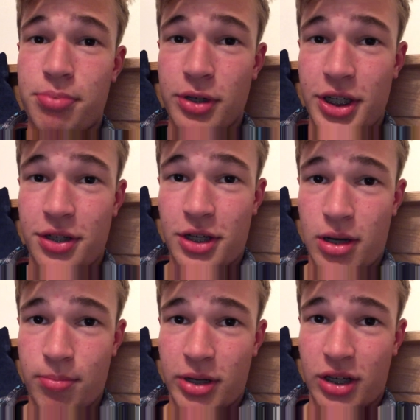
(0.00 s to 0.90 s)
brilliant
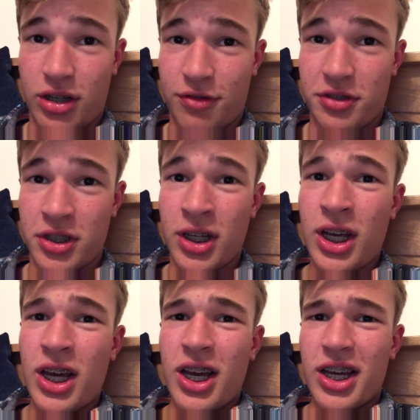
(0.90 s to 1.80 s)
comeback after
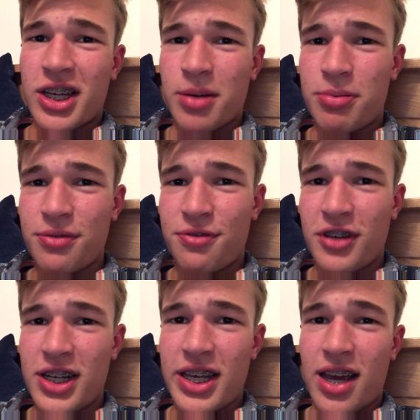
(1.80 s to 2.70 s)
a couple of
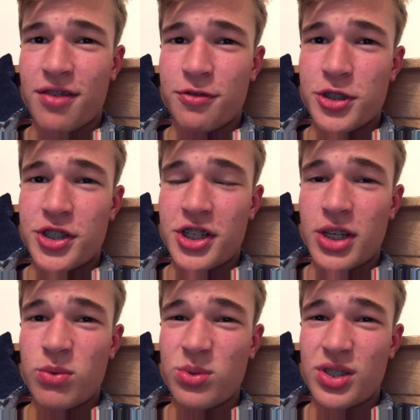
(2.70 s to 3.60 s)
fairly average
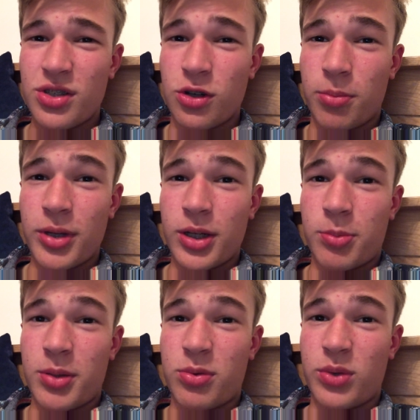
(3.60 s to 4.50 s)
sequels that not many
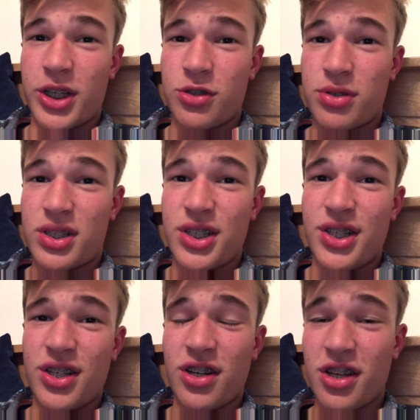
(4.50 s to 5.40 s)
people were interested
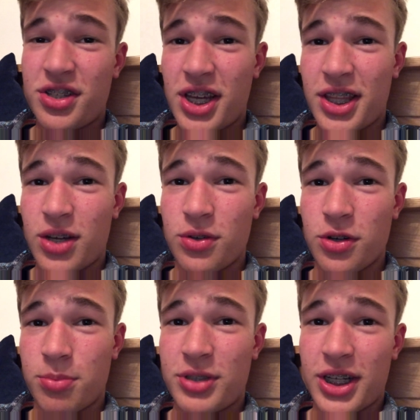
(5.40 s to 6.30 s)
in. And I say that on
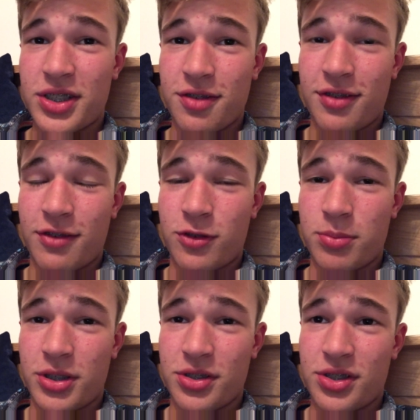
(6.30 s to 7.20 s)
an objective level
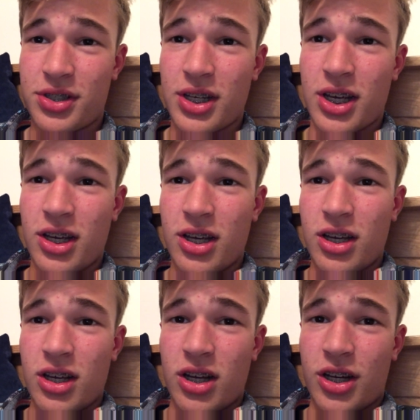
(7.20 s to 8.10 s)
because
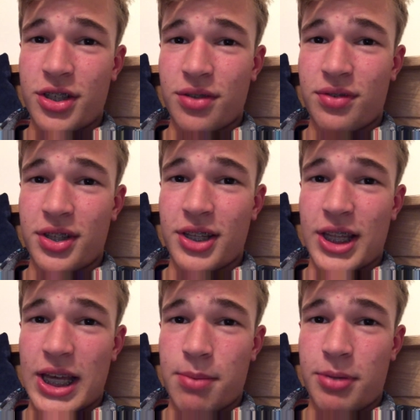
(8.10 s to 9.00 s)
I don't think they're
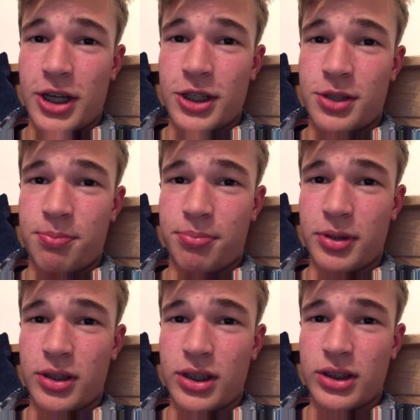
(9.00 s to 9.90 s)
that bad,
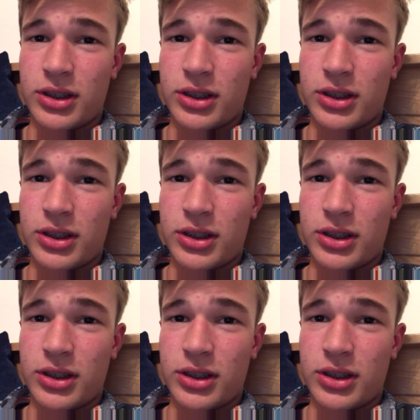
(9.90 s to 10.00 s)
but